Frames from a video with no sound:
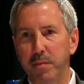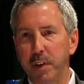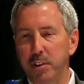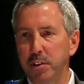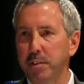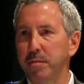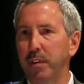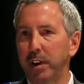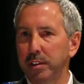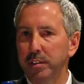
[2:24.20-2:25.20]
features and
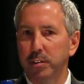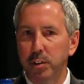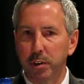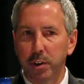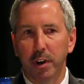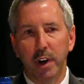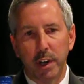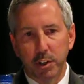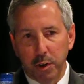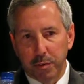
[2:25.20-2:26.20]
functions to
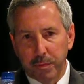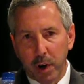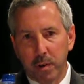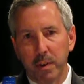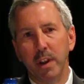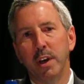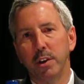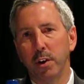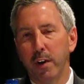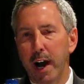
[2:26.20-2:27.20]
your phone, to
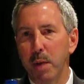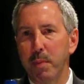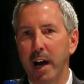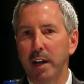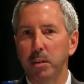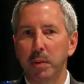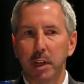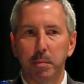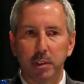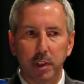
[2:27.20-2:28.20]
your iPod, to be
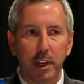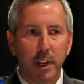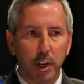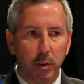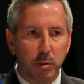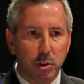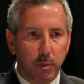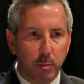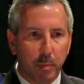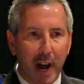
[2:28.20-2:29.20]
able to
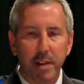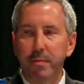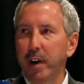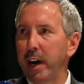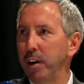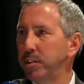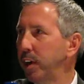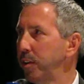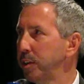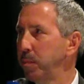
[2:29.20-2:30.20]
modify your
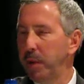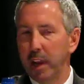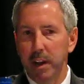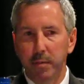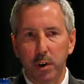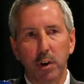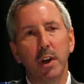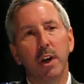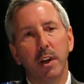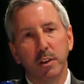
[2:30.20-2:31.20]
charging
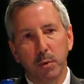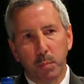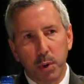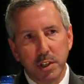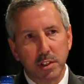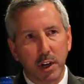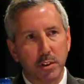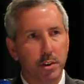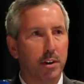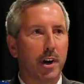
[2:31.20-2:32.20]
behavior, to
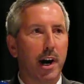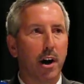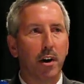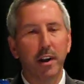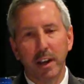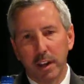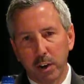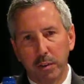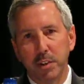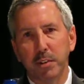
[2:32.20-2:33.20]
pre-start your car.
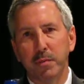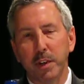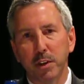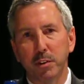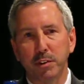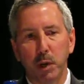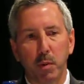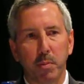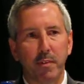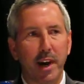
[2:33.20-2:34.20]
These are vehicles that
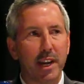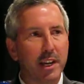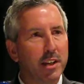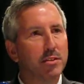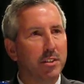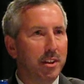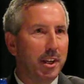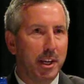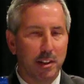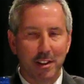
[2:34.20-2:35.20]
will provide instant
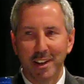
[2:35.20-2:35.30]
heat.